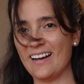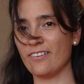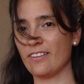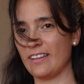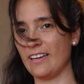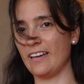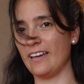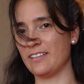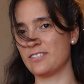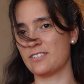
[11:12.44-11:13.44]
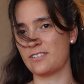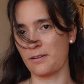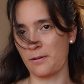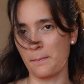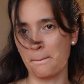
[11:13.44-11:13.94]
I don't think it's
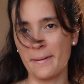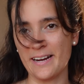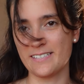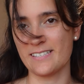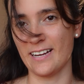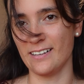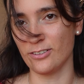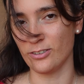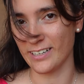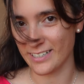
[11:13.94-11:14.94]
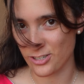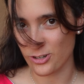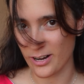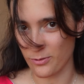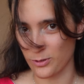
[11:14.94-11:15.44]
my style though. Let's
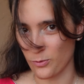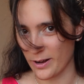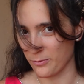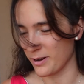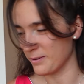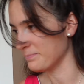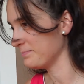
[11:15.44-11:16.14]
try with the white one.